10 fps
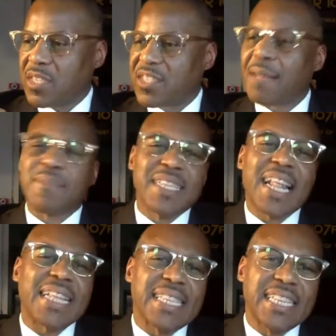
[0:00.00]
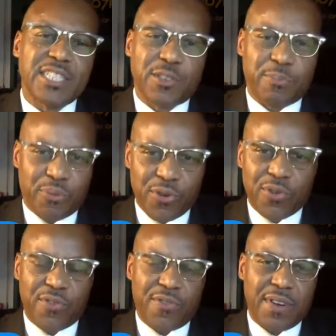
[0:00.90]
something that I needed to
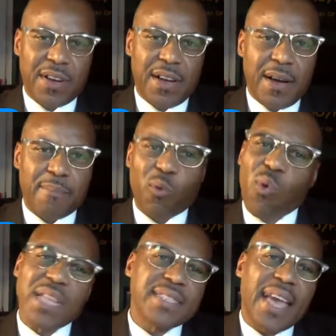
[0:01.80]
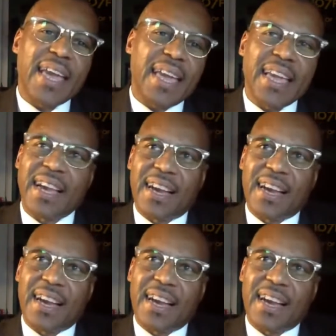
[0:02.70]
prove. But one day,